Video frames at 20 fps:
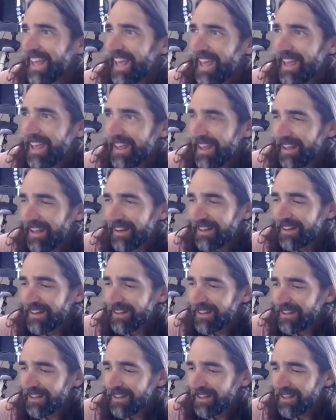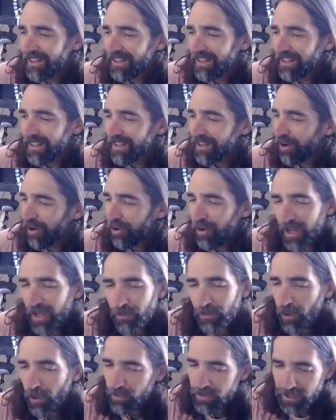And her
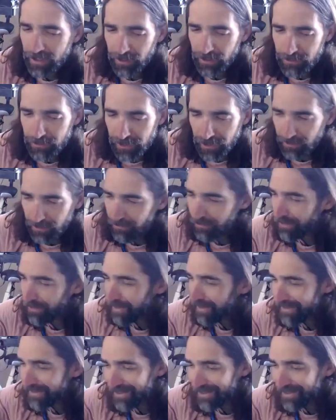name always comes up, right?